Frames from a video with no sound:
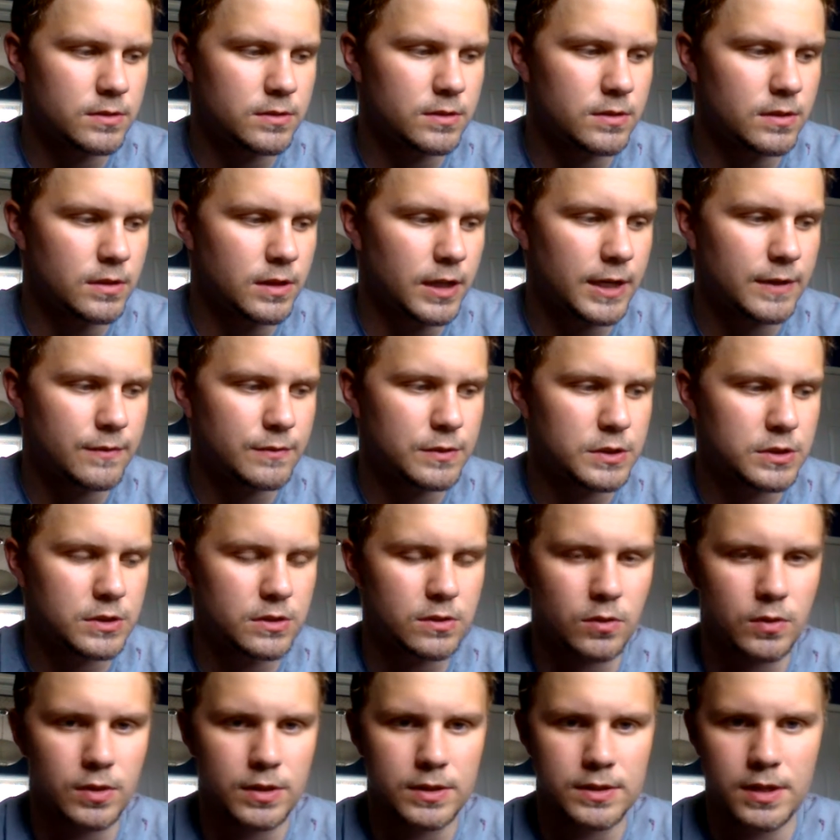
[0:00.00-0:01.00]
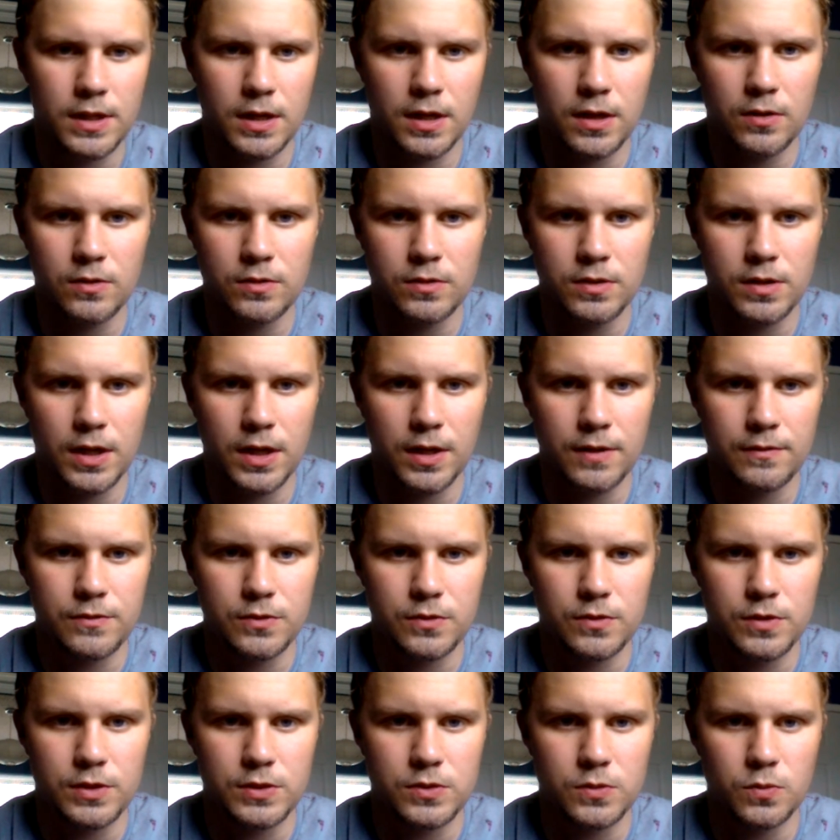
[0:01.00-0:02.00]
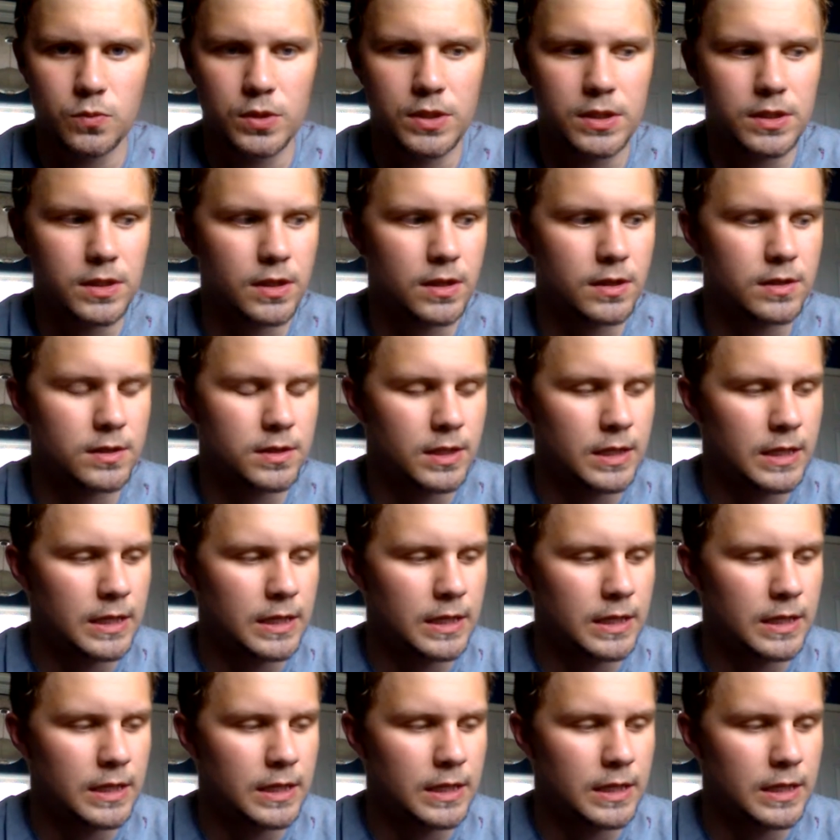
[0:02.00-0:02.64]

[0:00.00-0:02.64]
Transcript: life is slowing down after this weekend.